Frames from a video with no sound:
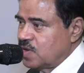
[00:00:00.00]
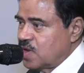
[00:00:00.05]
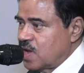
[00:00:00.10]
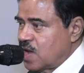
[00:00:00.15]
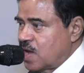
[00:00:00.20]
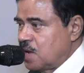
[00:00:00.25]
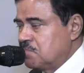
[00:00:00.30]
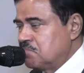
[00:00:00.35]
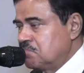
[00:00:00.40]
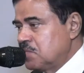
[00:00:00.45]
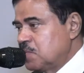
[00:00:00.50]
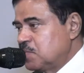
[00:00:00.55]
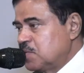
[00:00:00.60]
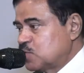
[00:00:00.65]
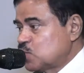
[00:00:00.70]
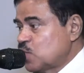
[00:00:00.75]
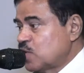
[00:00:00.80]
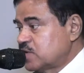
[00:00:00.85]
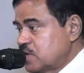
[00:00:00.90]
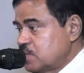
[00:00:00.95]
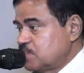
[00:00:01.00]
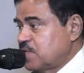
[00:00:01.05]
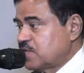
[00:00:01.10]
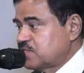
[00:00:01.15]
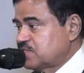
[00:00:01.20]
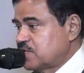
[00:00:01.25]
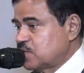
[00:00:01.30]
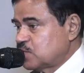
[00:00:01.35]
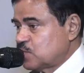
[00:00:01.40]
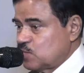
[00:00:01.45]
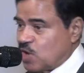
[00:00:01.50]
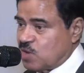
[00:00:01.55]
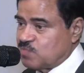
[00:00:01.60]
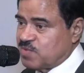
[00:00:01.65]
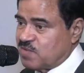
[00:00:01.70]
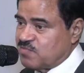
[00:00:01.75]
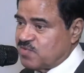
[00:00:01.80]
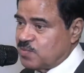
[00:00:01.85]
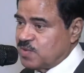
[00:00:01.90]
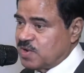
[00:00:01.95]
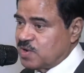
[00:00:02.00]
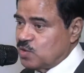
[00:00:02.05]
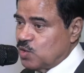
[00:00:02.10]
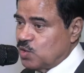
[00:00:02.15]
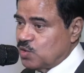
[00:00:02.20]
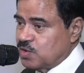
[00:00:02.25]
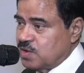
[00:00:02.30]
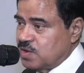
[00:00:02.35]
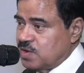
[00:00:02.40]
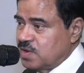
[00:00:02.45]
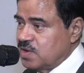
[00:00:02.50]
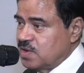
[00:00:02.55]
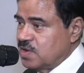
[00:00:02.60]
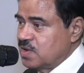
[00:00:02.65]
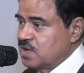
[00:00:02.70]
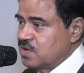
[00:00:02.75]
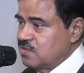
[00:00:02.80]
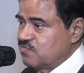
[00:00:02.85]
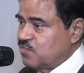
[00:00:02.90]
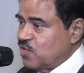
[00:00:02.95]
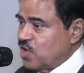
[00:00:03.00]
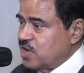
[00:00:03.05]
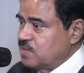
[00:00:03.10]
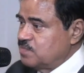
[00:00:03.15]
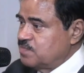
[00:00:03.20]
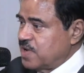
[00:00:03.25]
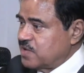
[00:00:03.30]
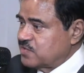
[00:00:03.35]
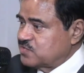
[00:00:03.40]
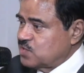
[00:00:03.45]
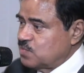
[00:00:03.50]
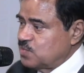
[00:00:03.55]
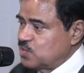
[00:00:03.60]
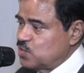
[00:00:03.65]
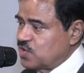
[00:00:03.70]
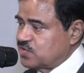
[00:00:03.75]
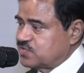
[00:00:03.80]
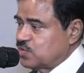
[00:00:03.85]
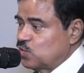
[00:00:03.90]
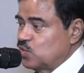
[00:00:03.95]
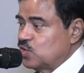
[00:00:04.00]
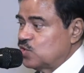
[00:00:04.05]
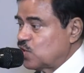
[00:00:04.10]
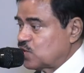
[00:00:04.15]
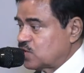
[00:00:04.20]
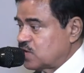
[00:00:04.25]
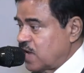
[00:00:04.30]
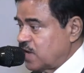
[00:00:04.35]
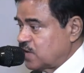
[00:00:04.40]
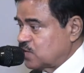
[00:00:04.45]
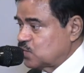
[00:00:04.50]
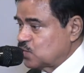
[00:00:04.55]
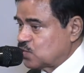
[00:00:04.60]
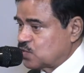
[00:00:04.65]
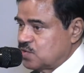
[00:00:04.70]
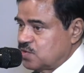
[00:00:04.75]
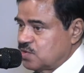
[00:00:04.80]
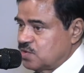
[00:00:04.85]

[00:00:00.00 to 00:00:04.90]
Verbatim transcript: have maybe 20% of non-performing loan, foreign banks of US will not like to